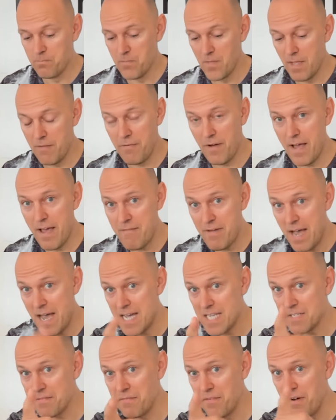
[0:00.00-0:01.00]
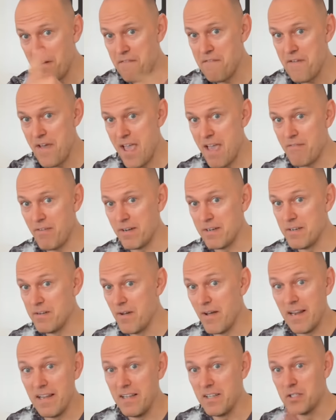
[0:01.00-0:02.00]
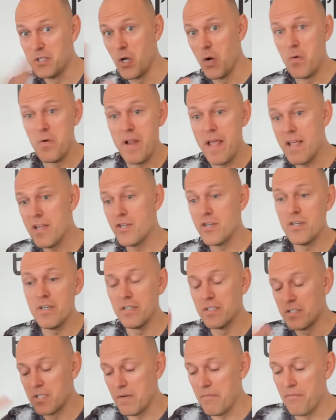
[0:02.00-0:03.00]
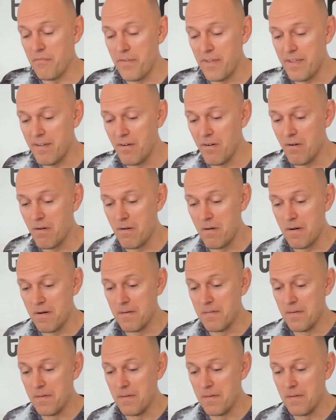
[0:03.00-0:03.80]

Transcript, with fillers: if I ever ask for a favor, you know, a little donation or something, or,